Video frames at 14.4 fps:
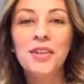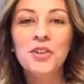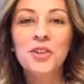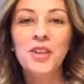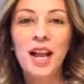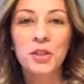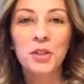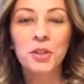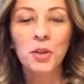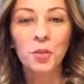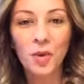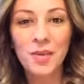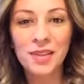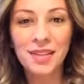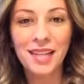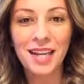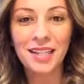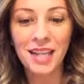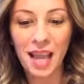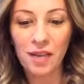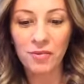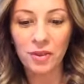International Women's Day
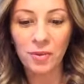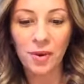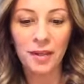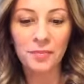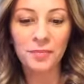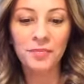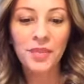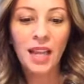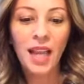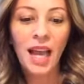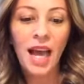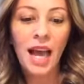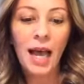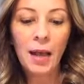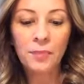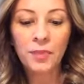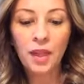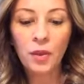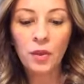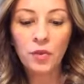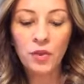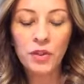to everyone.
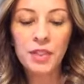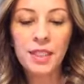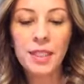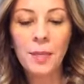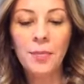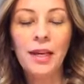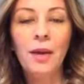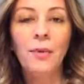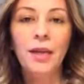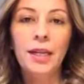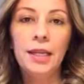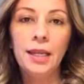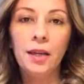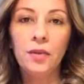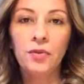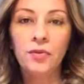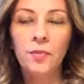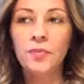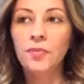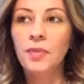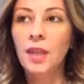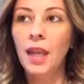The first tip that I want to give
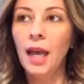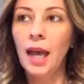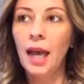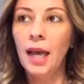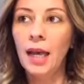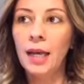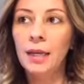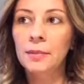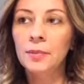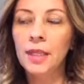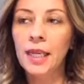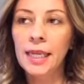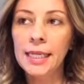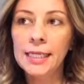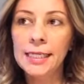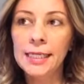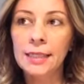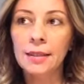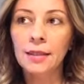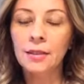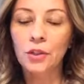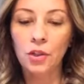
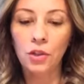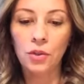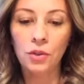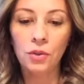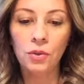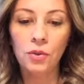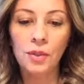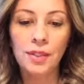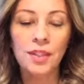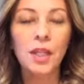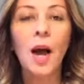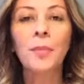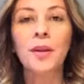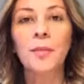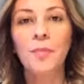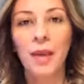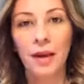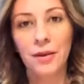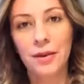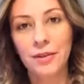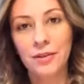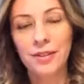is to stop
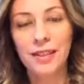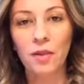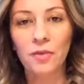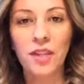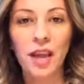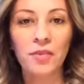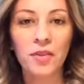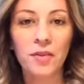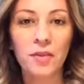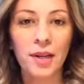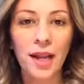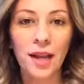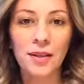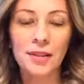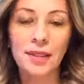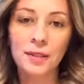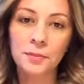comparing yourself to everyone else.